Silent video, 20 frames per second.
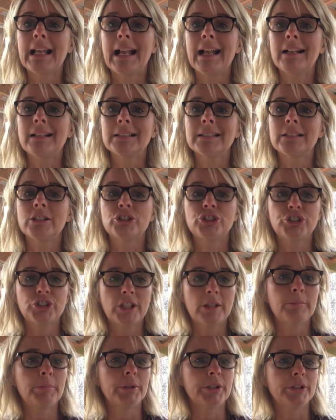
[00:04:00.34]
as a
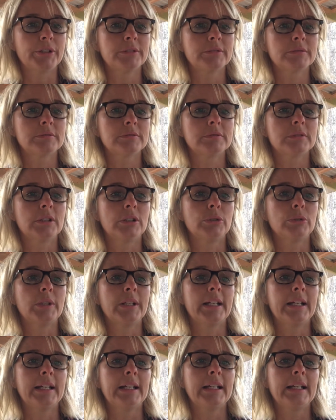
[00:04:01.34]
shepherd,
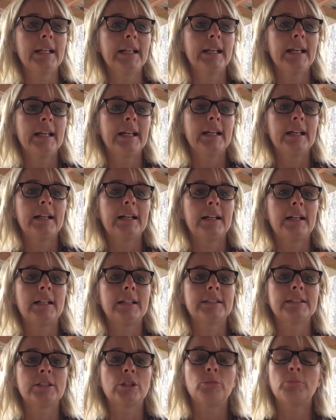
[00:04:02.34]
okay?
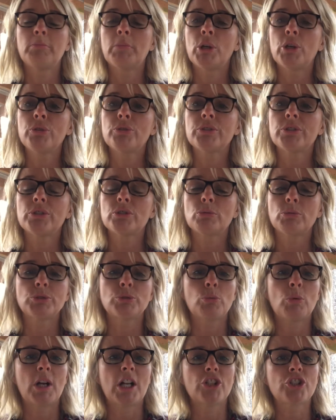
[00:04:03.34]
So Moses
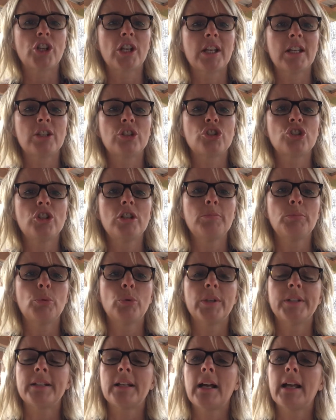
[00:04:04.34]
was watching his sheep
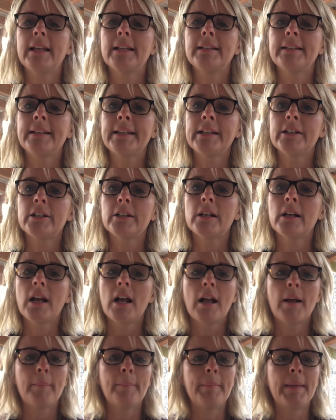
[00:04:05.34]
one night near
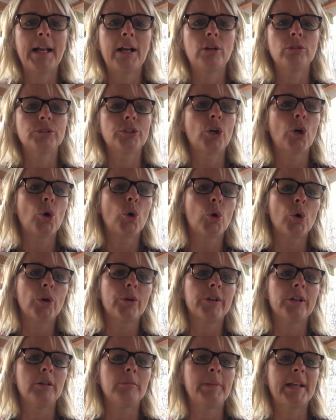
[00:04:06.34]
Mount
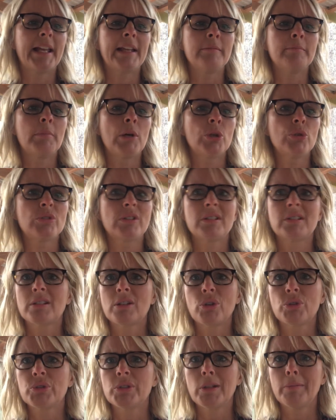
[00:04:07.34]
Horeb, and Moses
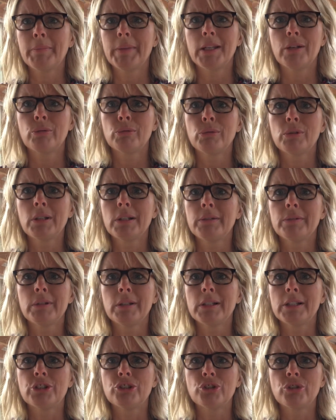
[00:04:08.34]
saw something really,
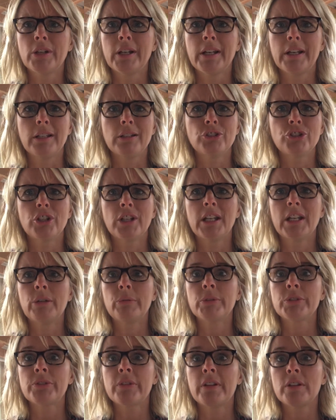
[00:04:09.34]
really strange. It
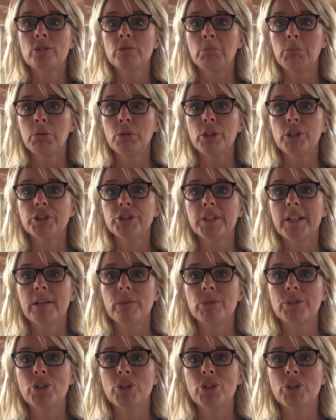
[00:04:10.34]
was this bush that was